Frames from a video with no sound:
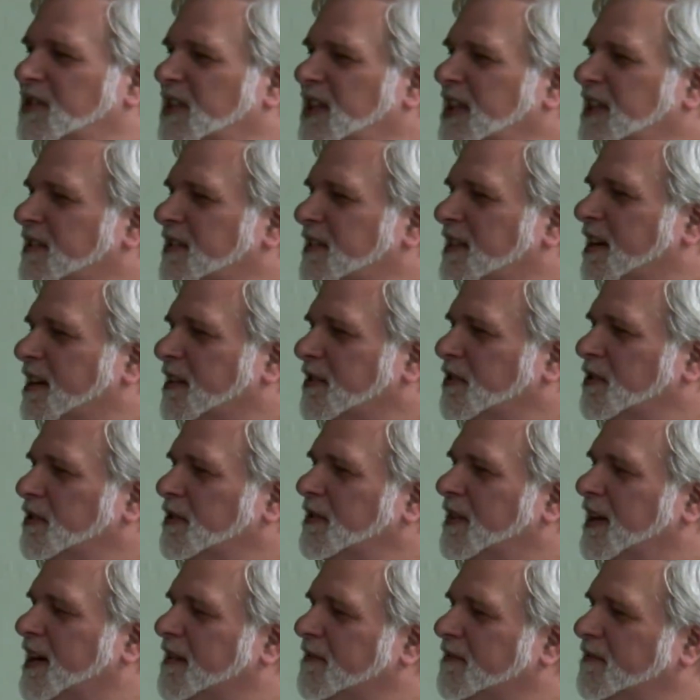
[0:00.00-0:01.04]
she has talked
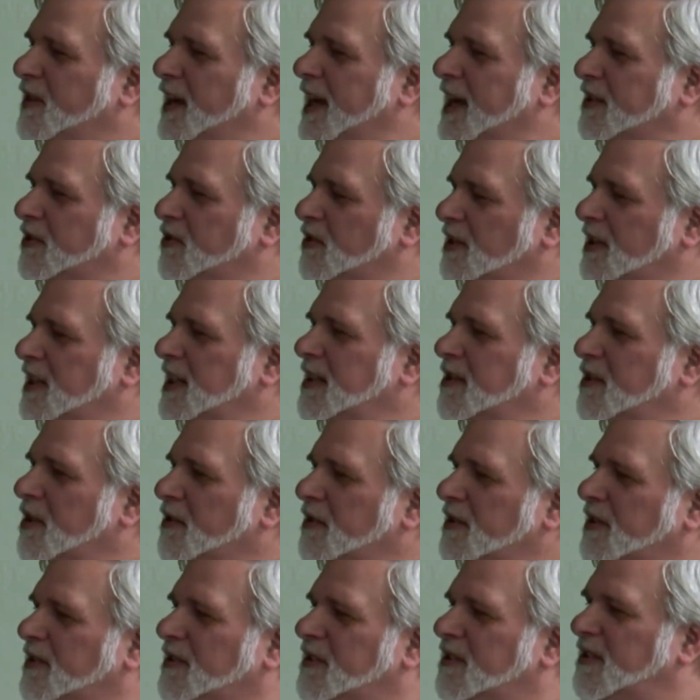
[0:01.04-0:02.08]
to, I've actually
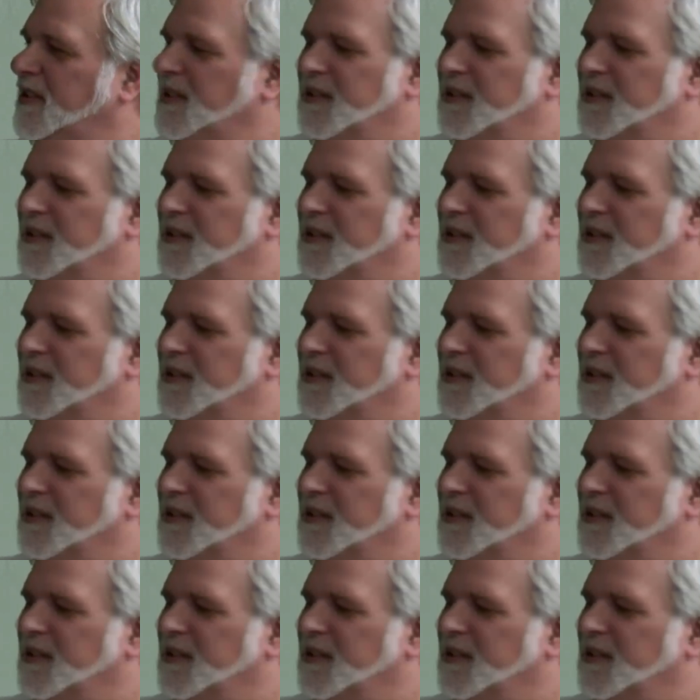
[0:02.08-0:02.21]
noticed